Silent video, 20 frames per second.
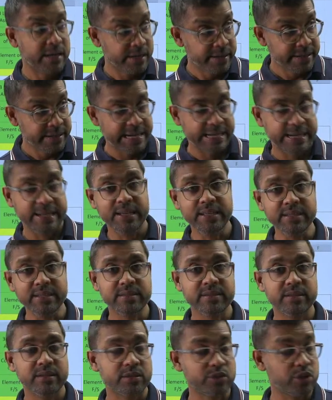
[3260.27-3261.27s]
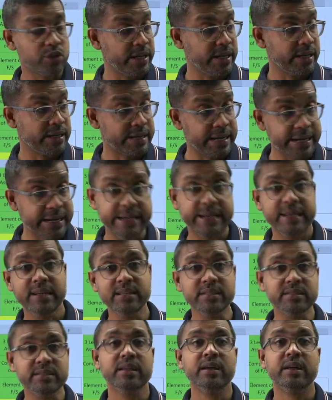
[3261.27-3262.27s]

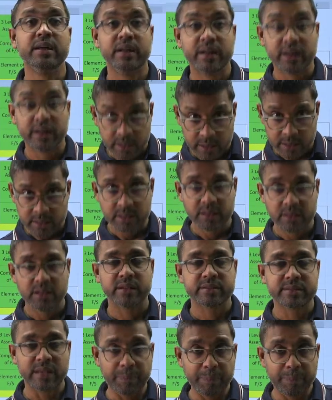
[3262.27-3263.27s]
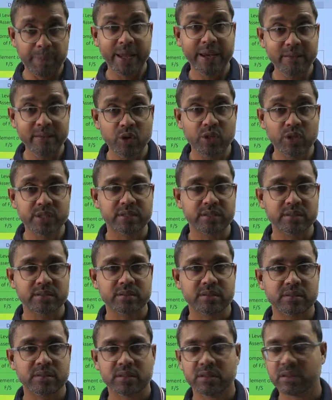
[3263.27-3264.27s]
Creditors, supply
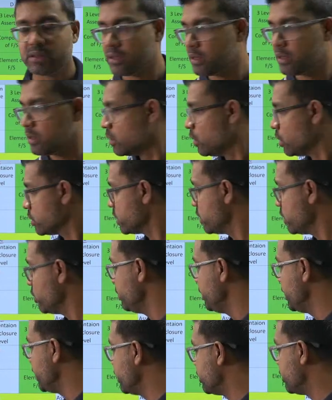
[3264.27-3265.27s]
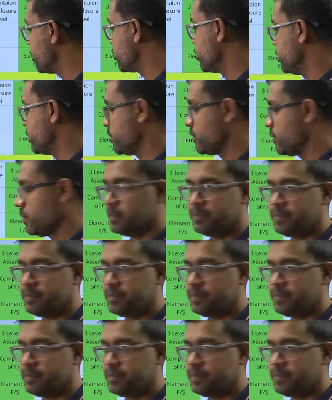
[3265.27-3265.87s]
invoices. Those are the obligations.